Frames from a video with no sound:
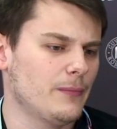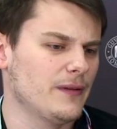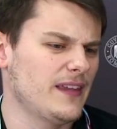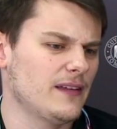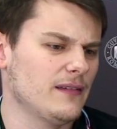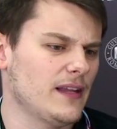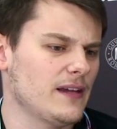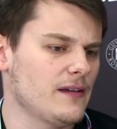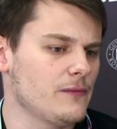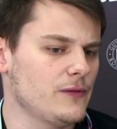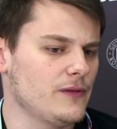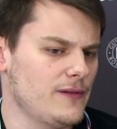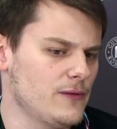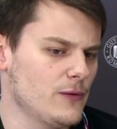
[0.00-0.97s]
But then
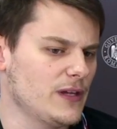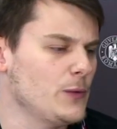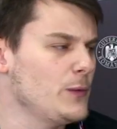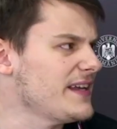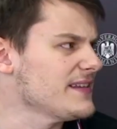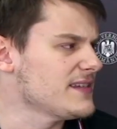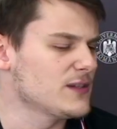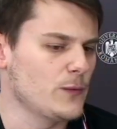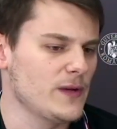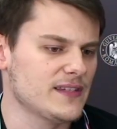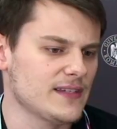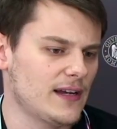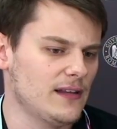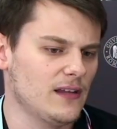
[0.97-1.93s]
he weakens his
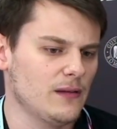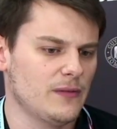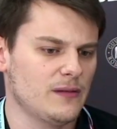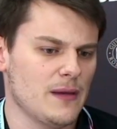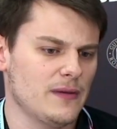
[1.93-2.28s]
queen side a little bit,